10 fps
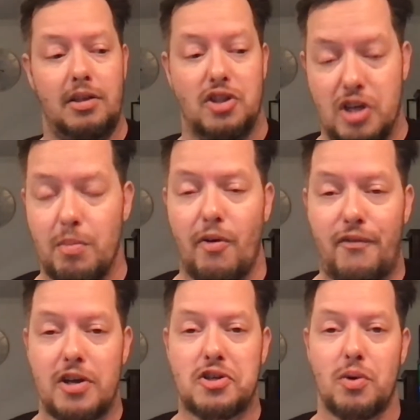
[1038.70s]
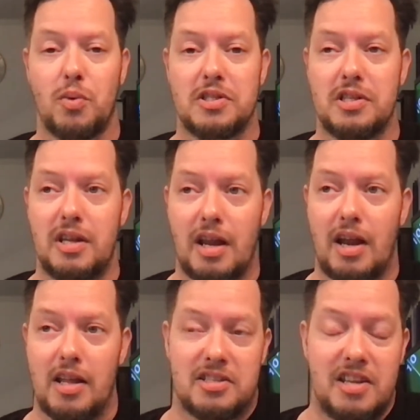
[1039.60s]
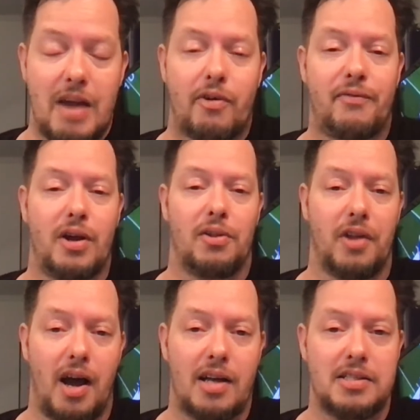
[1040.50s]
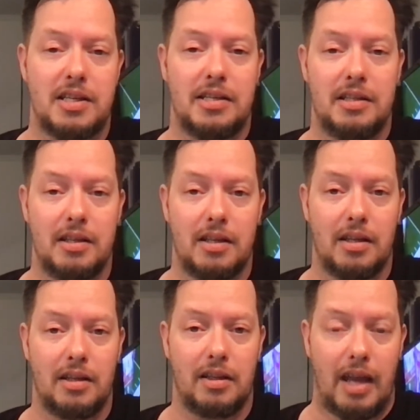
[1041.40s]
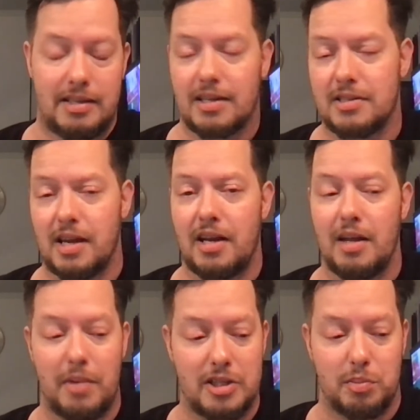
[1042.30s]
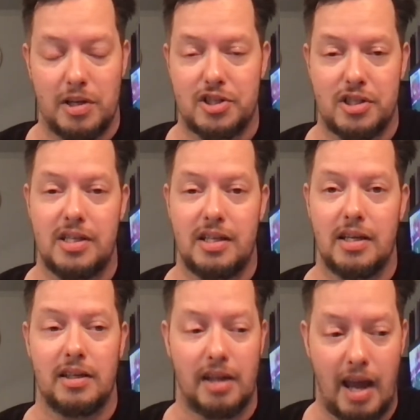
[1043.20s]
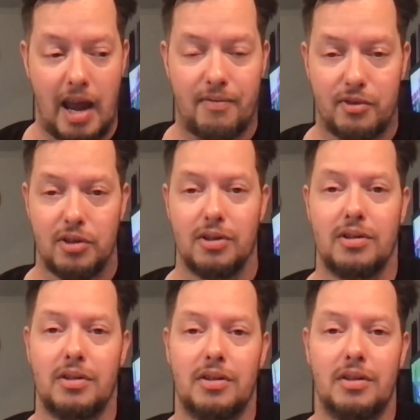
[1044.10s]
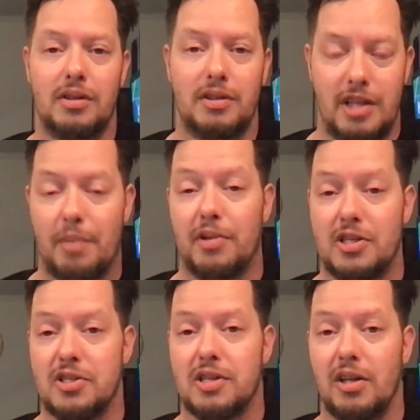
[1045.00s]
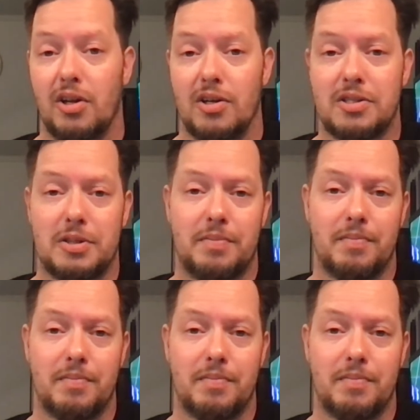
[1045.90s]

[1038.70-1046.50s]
Jimbo Fisher has never felt the hot seat at Texas A&M as much as he did after the Appalachian State loss.